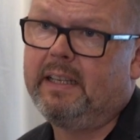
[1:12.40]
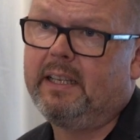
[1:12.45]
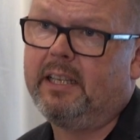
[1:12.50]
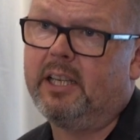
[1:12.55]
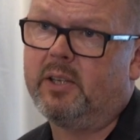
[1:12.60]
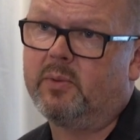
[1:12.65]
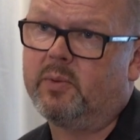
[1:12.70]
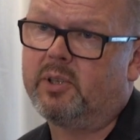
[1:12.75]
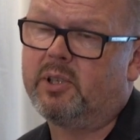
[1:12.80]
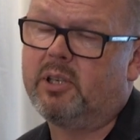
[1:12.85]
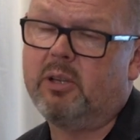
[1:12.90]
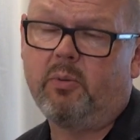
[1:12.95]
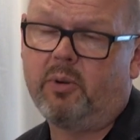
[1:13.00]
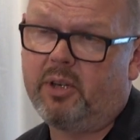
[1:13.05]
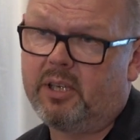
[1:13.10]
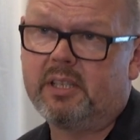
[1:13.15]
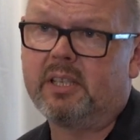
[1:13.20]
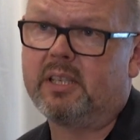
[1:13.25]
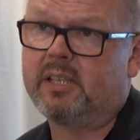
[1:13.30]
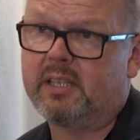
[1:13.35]
is we still
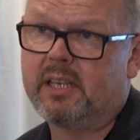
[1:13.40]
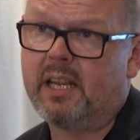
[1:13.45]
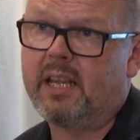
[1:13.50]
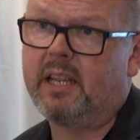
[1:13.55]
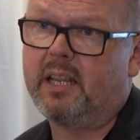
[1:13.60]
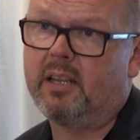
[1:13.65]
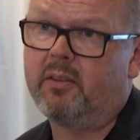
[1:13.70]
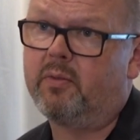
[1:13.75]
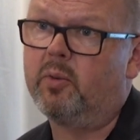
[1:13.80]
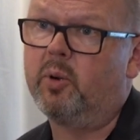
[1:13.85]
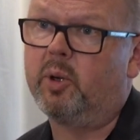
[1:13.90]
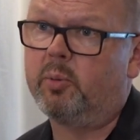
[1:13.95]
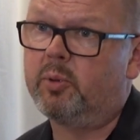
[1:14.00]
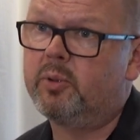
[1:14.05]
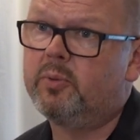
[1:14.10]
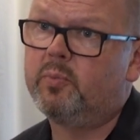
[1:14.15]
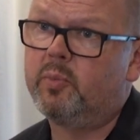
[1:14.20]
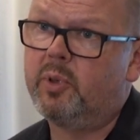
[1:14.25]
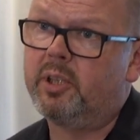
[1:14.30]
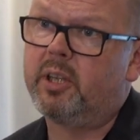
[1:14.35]
want it to stay
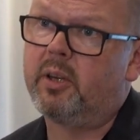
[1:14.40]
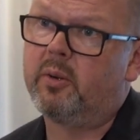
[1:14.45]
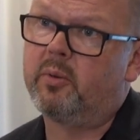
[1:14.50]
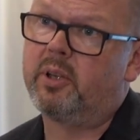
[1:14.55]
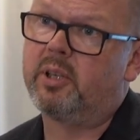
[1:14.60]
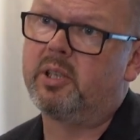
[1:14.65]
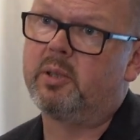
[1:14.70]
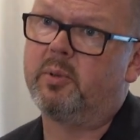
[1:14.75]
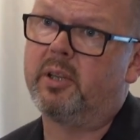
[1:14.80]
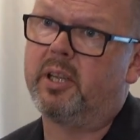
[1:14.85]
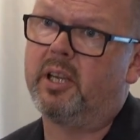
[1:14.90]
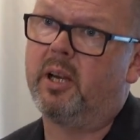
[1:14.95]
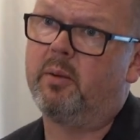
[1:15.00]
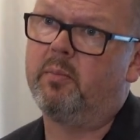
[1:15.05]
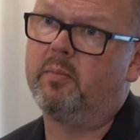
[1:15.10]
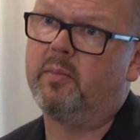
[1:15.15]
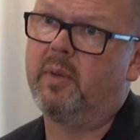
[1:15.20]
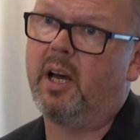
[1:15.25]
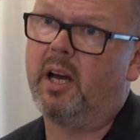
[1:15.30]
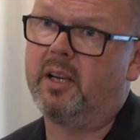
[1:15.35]
affordable. We don't want it to
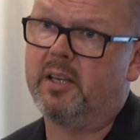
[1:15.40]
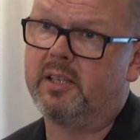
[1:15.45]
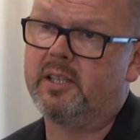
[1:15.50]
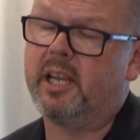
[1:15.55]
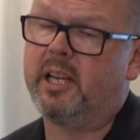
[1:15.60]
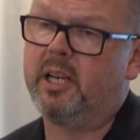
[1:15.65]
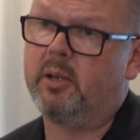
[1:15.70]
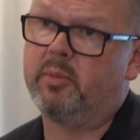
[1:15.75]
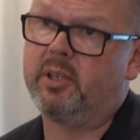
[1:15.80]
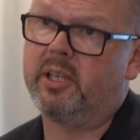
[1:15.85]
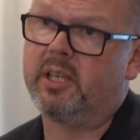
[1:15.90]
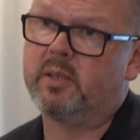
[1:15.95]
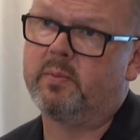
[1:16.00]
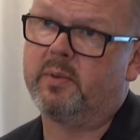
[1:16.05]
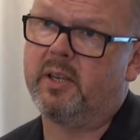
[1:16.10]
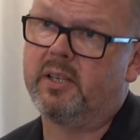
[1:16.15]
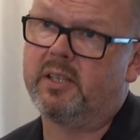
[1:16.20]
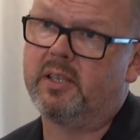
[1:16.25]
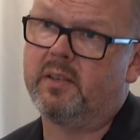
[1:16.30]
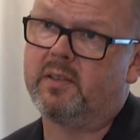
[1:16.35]
become unattainably
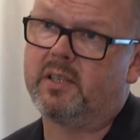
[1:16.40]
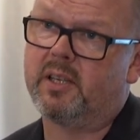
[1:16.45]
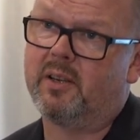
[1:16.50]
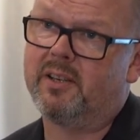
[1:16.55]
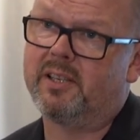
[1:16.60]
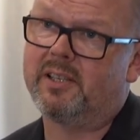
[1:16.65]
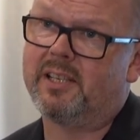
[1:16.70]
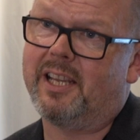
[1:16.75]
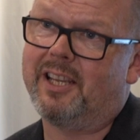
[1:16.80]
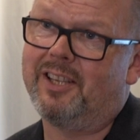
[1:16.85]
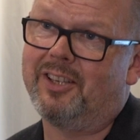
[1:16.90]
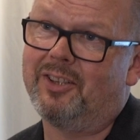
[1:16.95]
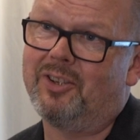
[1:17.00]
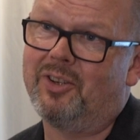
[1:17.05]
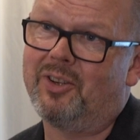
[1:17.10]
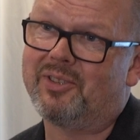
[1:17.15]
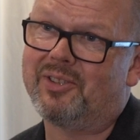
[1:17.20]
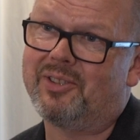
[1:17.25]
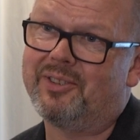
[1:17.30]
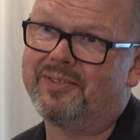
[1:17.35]
expensive. So it's taken a
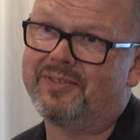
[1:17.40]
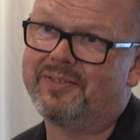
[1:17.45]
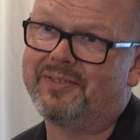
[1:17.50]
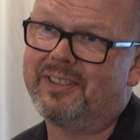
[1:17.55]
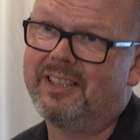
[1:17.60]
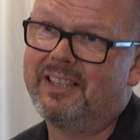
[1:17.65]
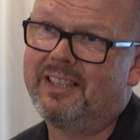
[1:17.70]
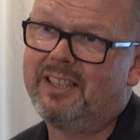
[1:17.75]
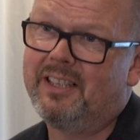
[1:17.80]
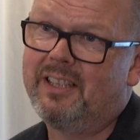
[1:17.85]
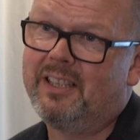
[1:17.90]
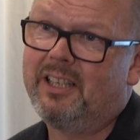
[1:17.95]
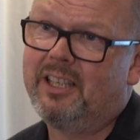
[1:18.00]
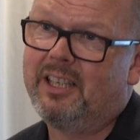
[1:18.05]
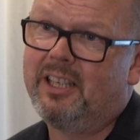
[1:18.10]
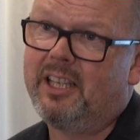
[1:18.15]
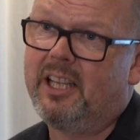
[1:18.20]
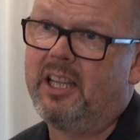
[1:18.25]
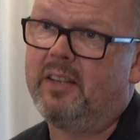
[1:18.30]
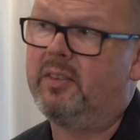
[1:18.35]
lot of,
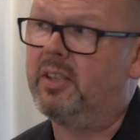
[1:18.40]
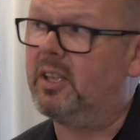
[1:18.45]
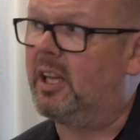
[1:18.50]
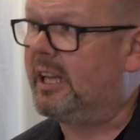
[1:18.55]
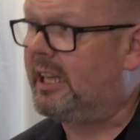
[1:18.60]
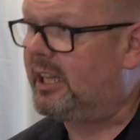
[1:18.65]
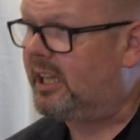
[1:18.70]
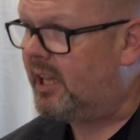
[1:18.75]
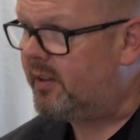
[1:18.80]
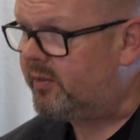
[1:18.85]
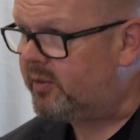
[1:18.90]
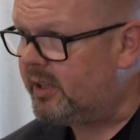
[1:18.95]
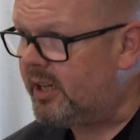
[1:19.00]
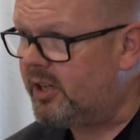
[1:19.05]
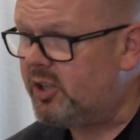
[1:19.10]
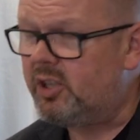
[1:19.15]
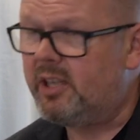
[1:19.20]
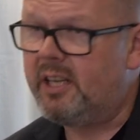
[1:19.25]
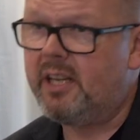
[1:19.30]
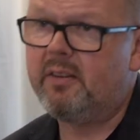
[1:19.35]
if you like, clever
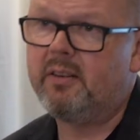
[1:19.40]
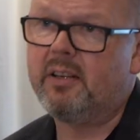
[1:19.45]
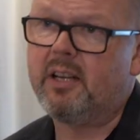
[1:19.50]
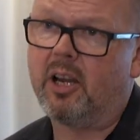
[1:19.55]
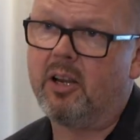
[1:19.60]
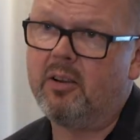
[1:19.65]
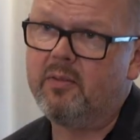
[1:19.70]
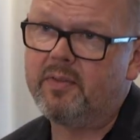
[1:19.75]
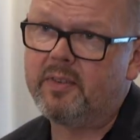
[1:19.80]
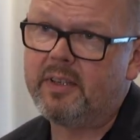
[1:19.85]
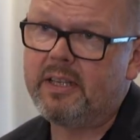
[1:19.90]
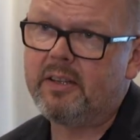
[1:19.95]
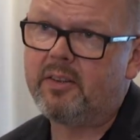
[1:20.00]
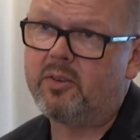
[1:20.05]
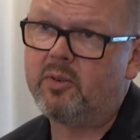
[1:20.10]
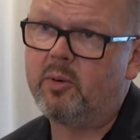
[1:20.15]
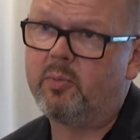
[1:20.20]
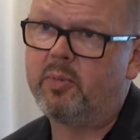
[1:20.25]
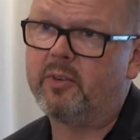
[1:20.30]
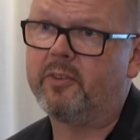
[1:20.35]
engineering, hopefully
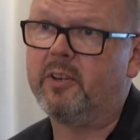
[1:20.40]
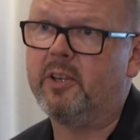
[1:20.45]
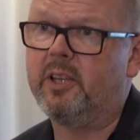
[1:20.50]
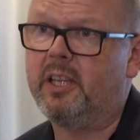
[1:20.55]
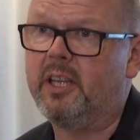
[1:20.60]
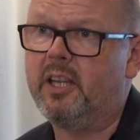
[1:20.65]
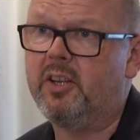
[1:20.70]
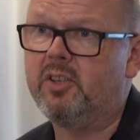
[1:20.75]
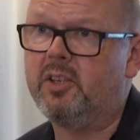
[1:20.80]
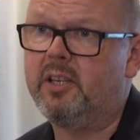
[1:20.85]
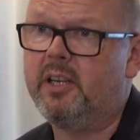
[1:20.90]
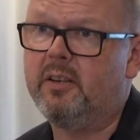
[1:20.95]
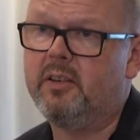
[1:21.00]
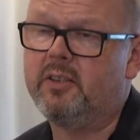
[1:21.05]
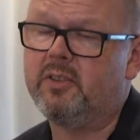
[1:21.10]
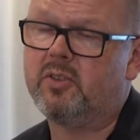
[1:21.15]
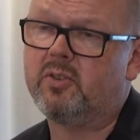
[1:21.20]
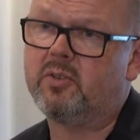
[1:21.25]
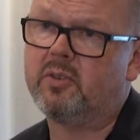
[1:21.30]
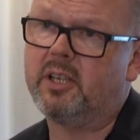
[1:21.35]
thought-provoking
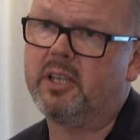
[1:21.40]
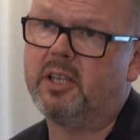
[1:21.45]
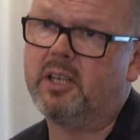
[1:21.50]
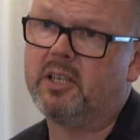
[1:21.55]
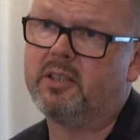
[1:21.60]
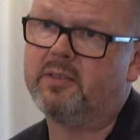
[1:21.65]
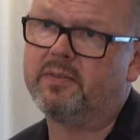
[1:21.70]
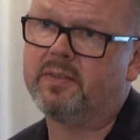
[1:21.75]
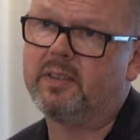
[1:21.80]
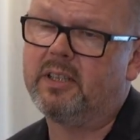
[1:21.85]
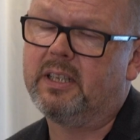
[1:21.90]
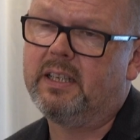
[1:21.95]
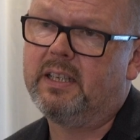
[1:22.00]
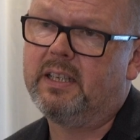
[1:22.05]
engineering, to try and kind of,